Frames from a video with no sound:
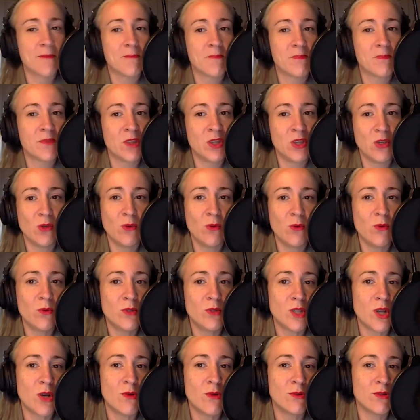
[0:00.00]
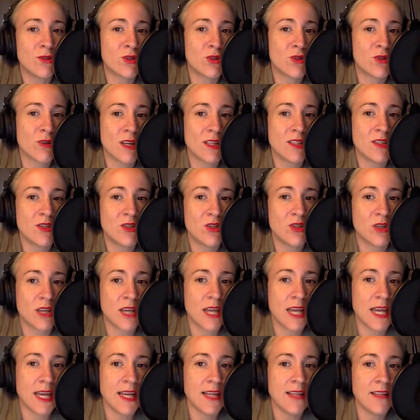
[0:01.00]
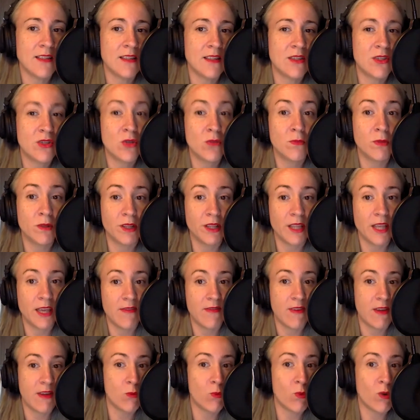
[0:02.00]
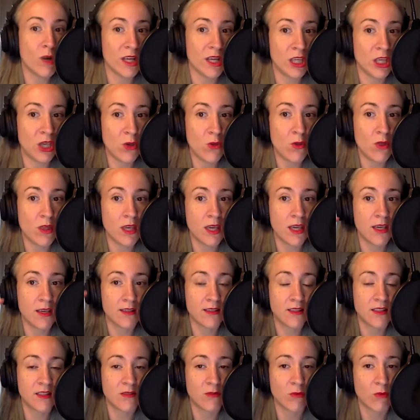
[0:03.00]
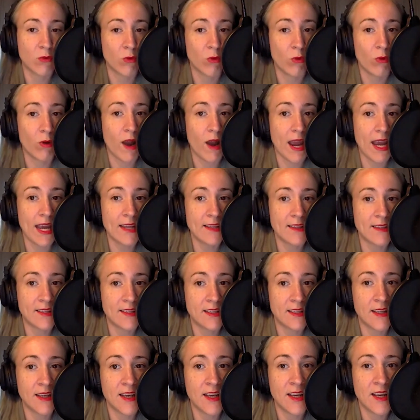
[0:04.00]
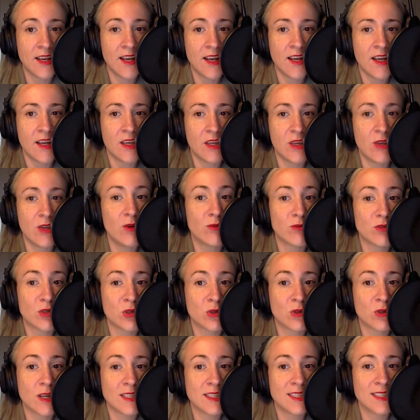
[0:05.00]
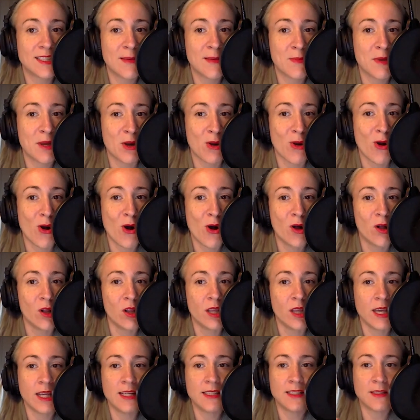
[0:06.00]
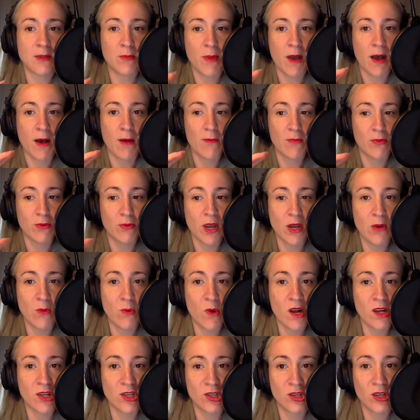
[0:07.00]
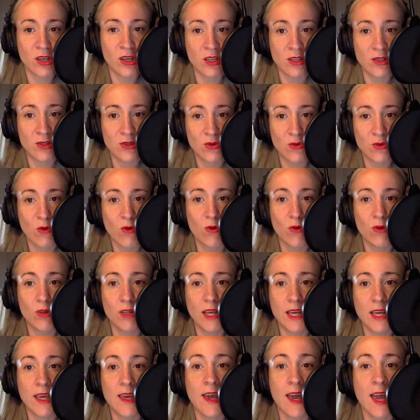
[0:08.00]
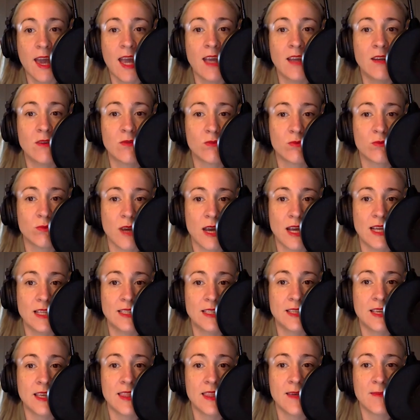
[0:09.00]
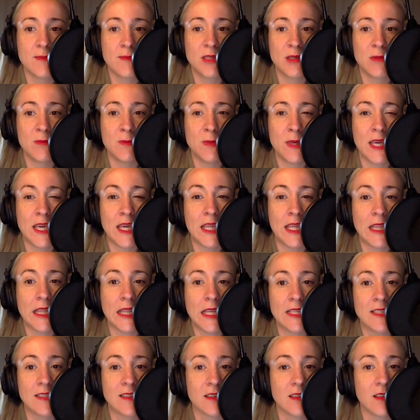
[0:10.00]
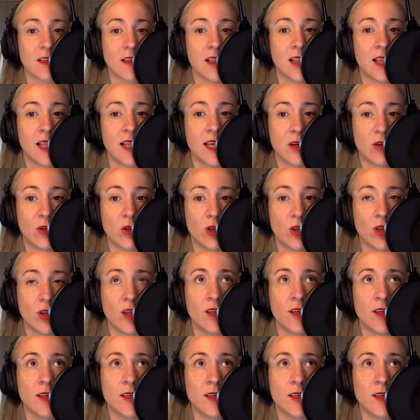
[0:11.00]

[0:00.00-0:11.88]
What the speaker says: you don't trust your kids to believe in what you think is right. You don't trust them at all. It is about brainwashing, controlling, and raising them to be these little